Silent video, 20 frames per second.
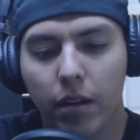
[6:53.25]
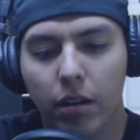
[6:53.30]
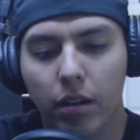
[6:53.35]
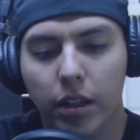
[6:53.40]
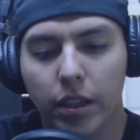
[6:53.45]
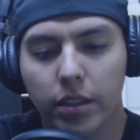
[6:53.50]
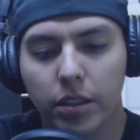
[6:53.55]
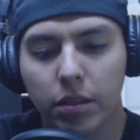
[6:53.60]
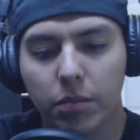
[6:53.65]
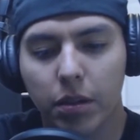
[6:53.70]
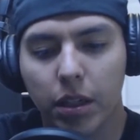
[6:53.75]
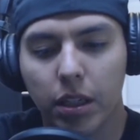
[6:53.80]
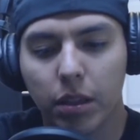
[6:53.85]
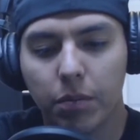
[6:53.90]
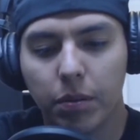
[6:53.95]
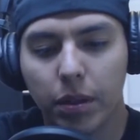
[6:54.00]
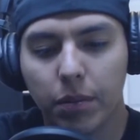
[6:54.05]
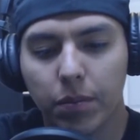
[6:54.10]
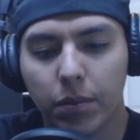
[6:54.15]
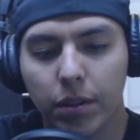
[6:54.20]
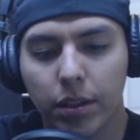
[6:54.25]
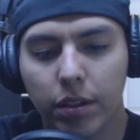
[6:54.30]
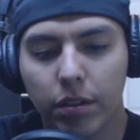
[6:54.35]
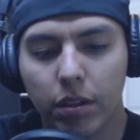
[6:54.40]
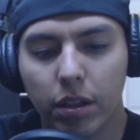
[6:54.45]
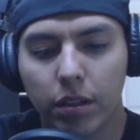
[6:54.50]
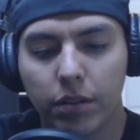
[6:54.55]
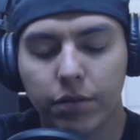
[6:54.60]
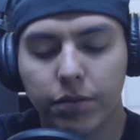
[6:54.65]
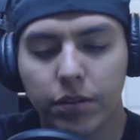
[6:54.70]
elected by the people
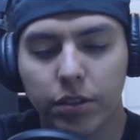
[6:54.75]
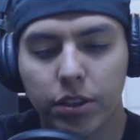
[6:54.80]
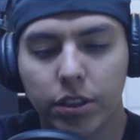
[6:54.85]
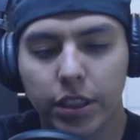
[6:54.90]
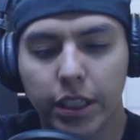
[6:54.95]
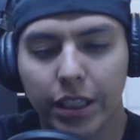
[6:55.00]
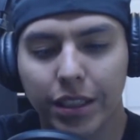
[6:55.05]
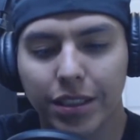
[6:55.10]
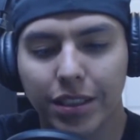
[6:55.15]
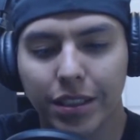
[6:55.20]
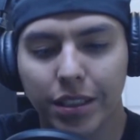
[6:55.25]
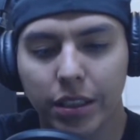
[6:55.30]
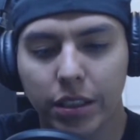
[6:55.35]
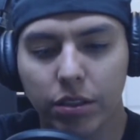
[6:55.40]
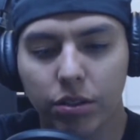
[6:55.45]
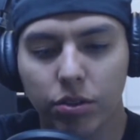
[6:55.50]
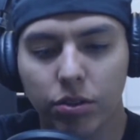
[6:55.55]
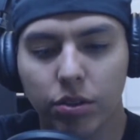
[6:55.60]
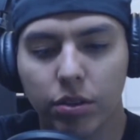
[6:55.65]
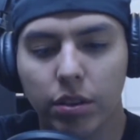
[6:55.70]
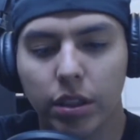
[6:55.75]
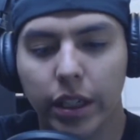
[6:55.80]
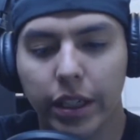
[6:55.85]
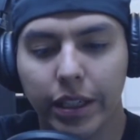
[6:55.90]
thereof for 6 years,